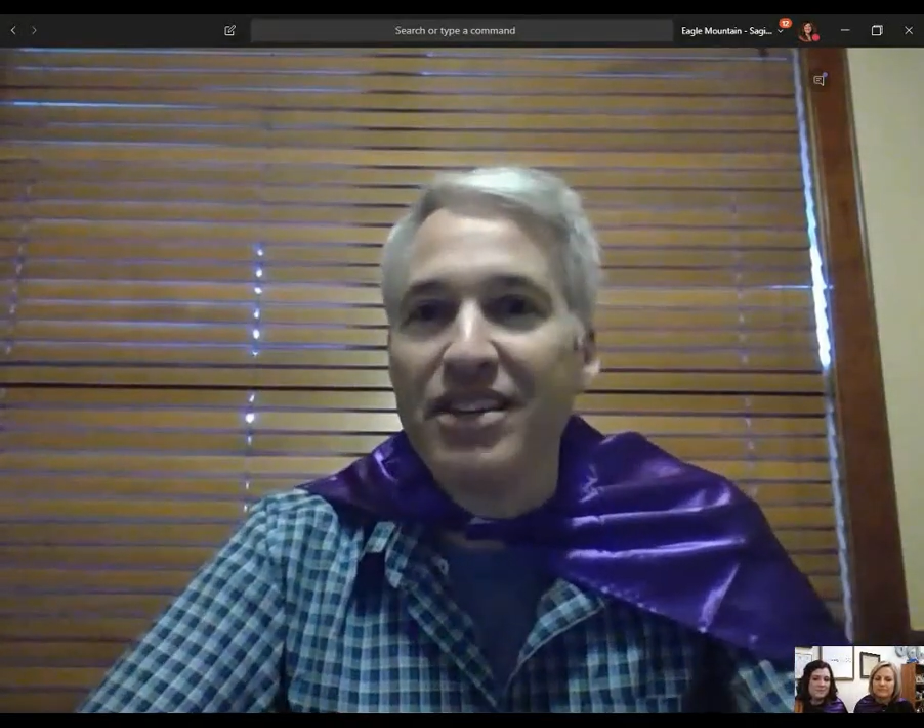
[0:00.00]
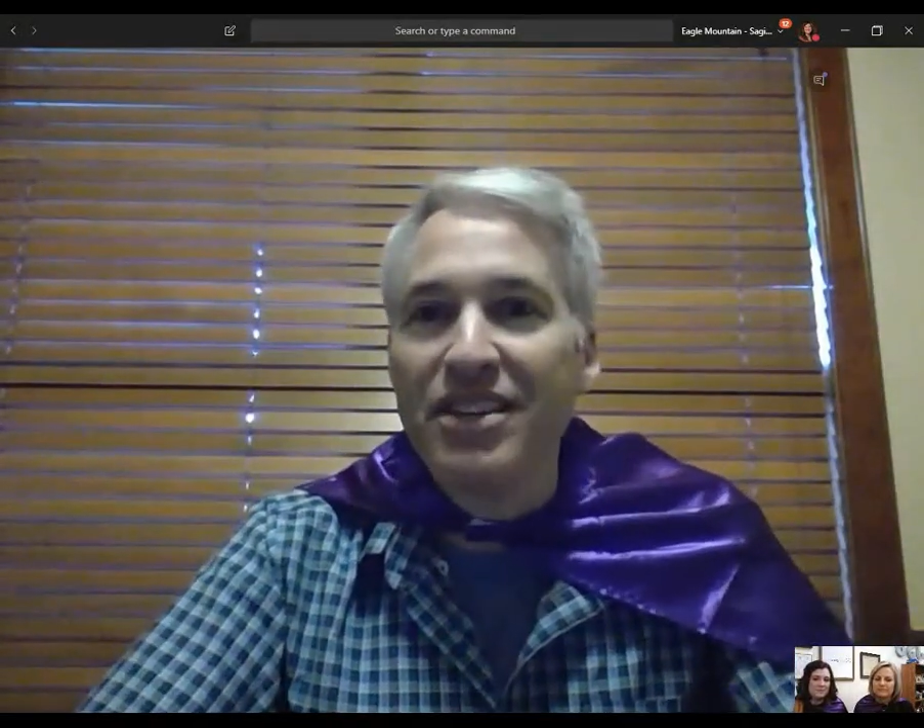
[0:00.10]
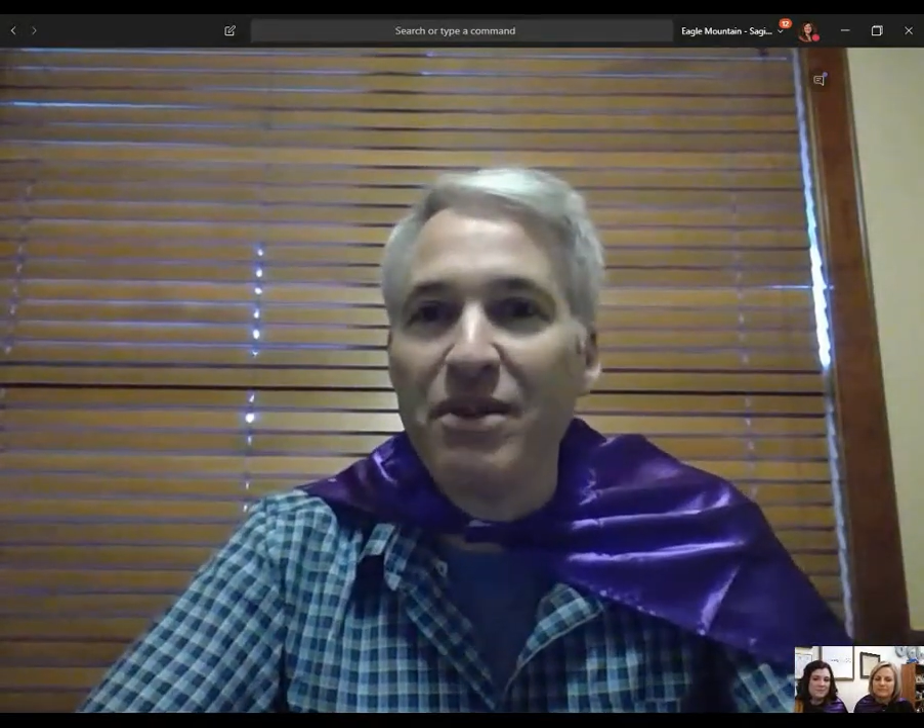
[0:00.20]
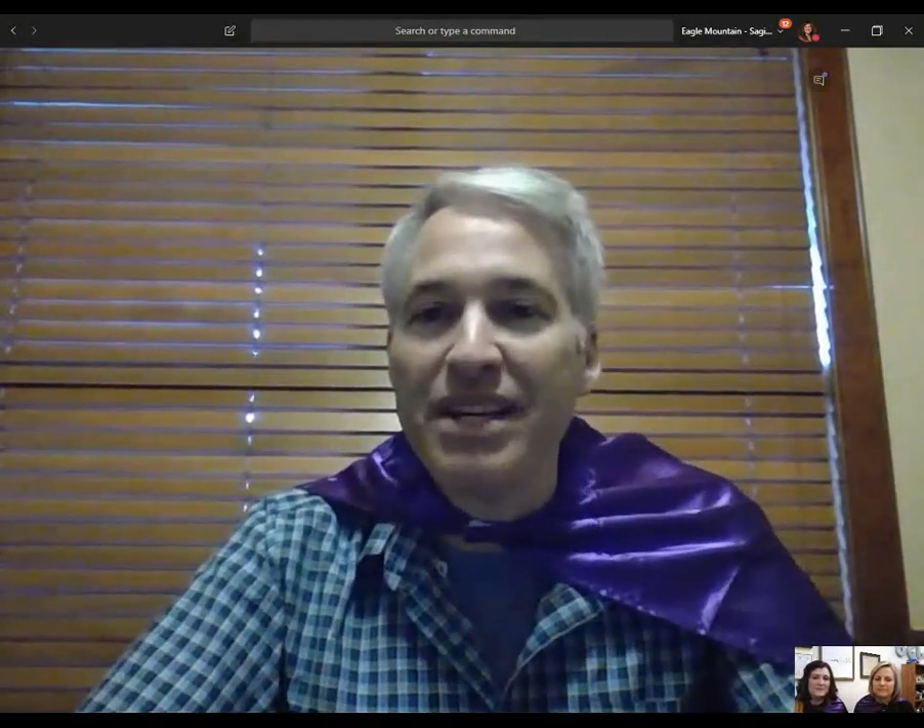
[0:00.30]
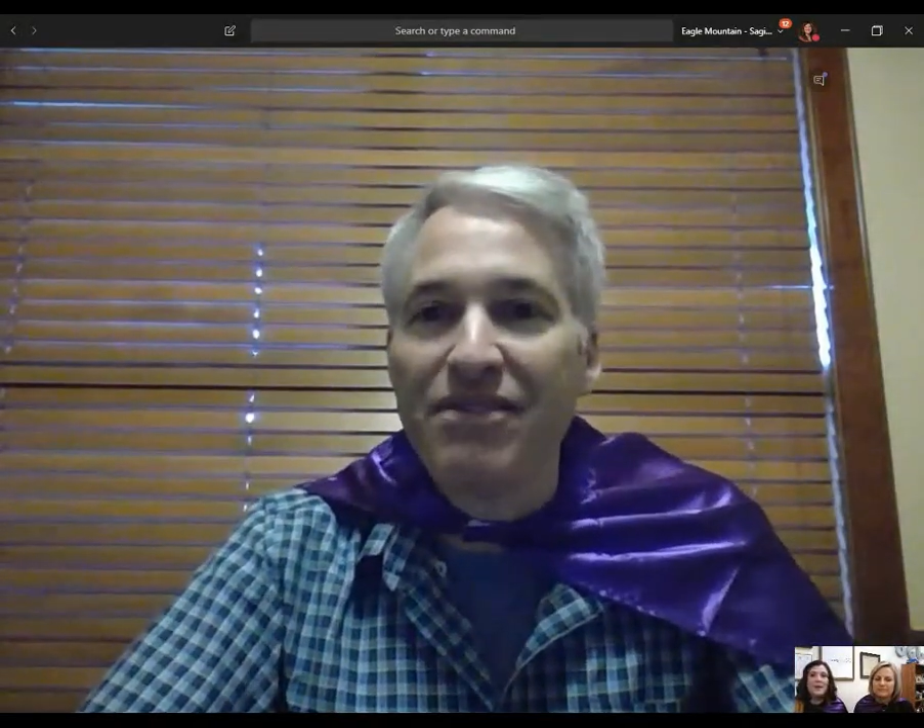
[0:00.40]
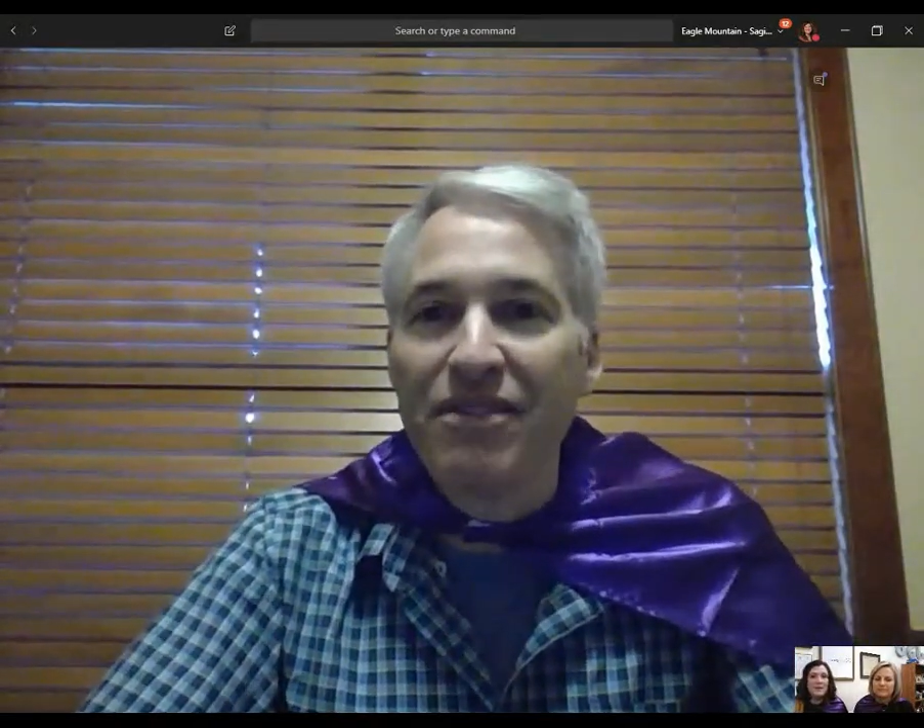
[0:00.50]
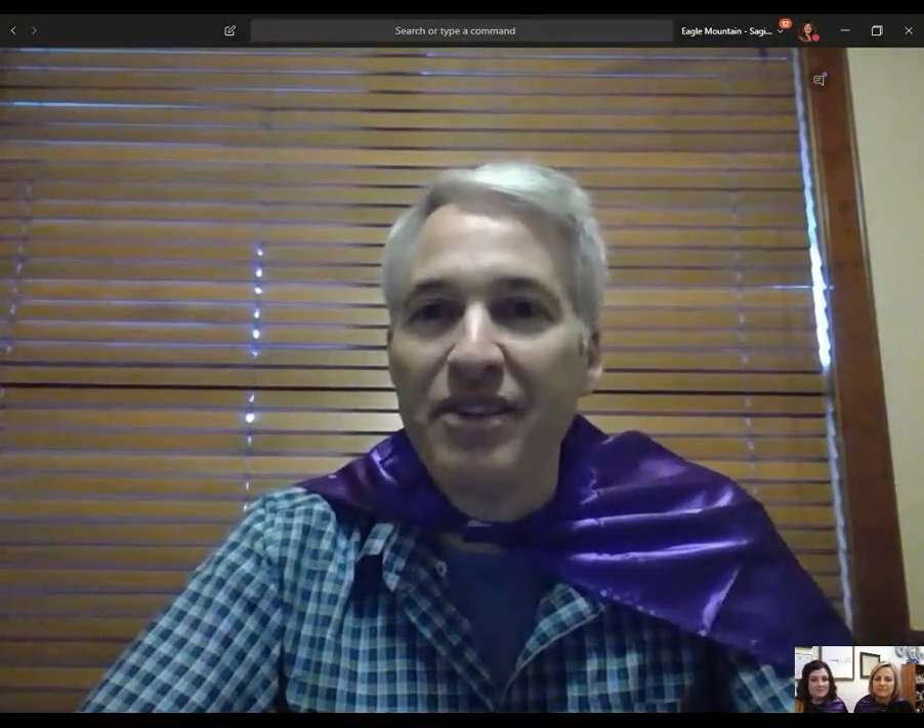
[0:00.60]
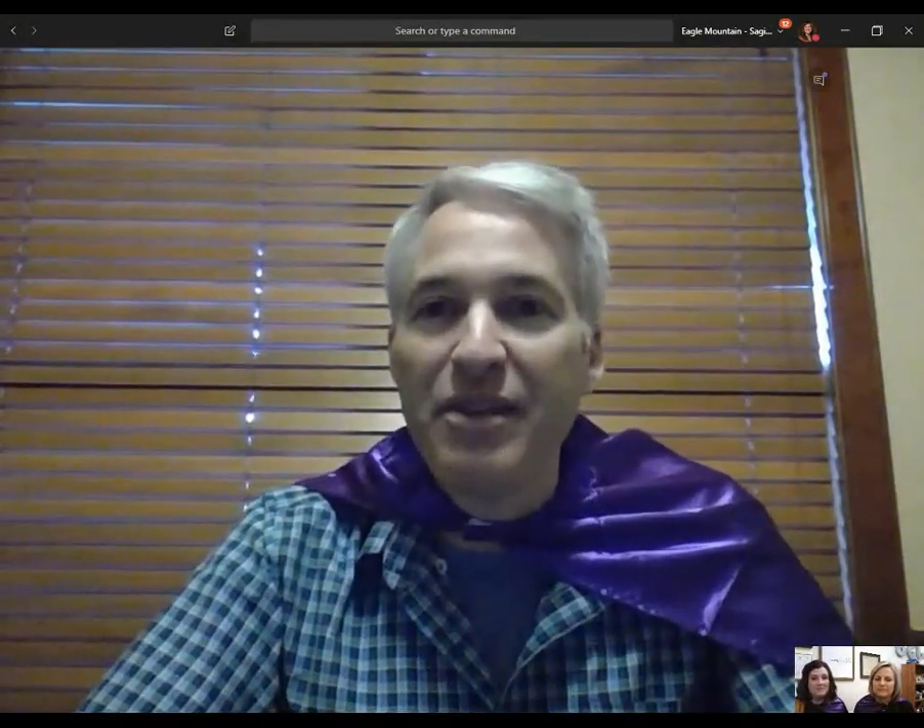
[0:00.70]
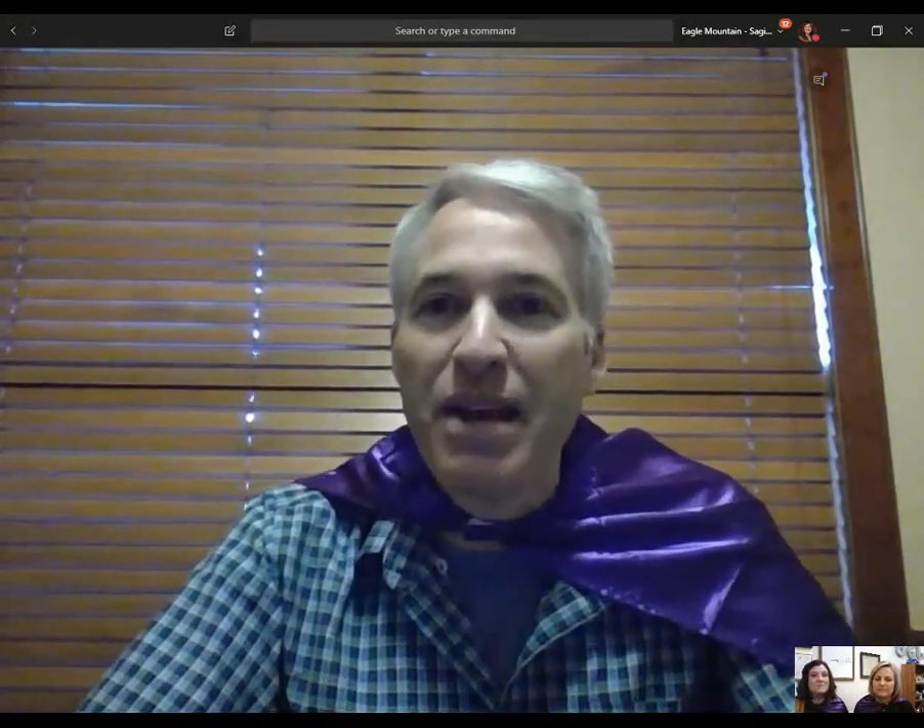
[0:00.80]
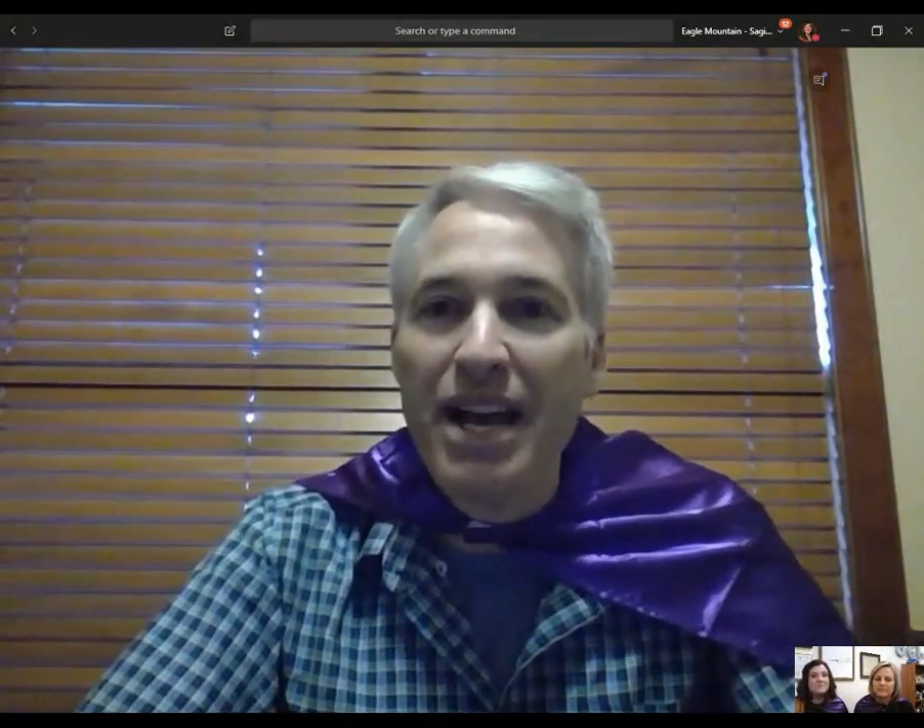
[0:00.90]
and new ways for
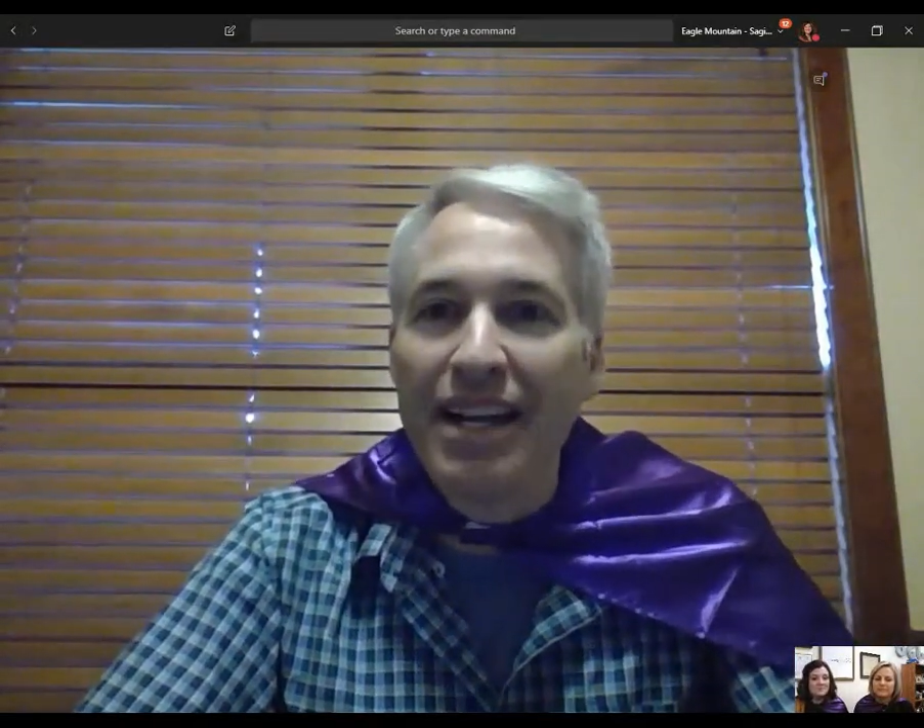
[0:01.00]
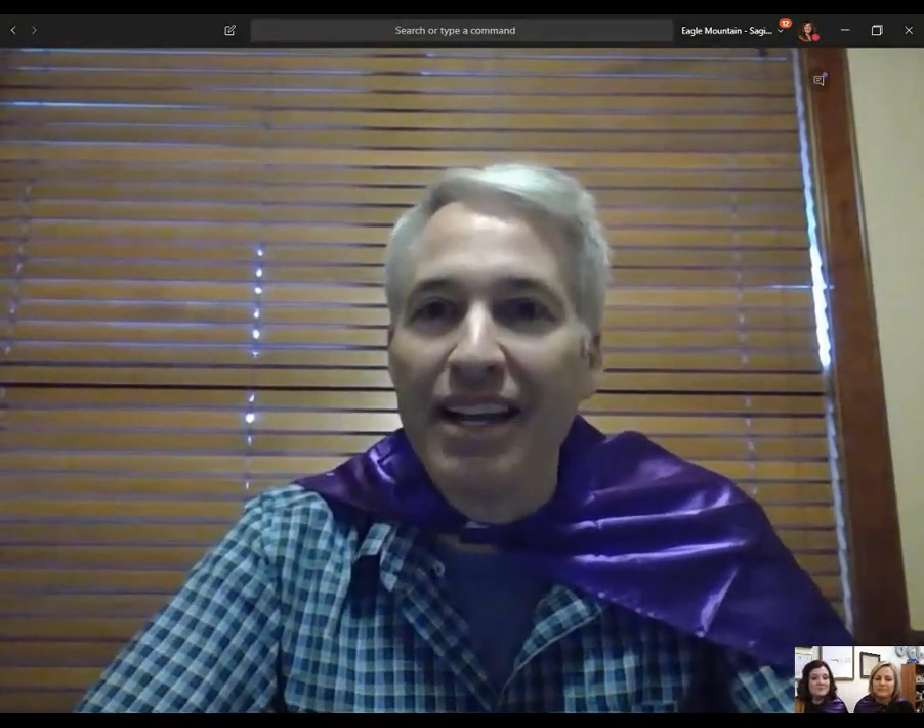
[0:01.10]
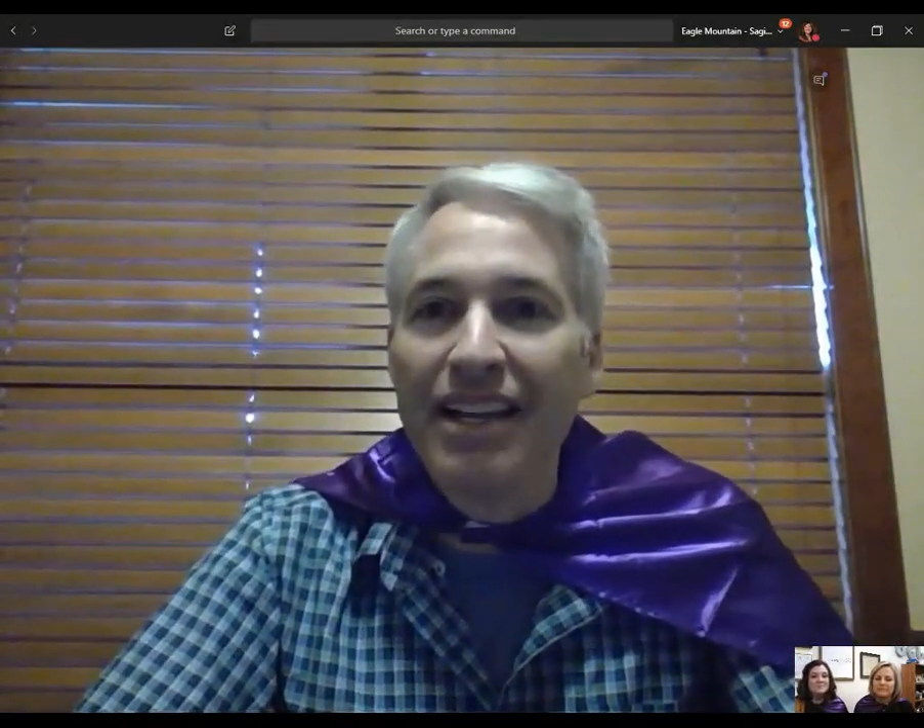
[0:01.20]
feedback